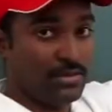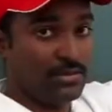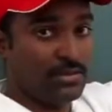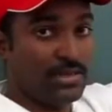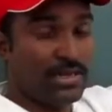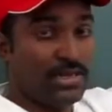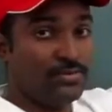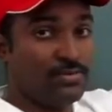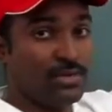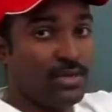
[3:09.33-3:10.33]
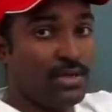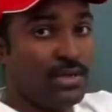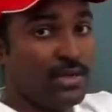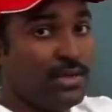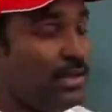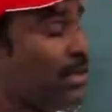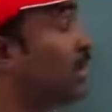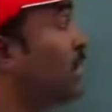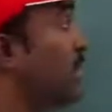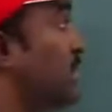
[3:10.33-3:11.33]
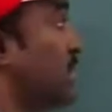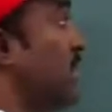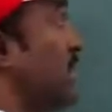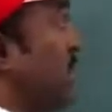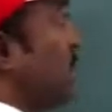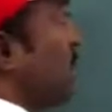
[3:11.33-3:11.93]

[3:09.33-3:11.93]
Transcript: So that has to be, yes, that has to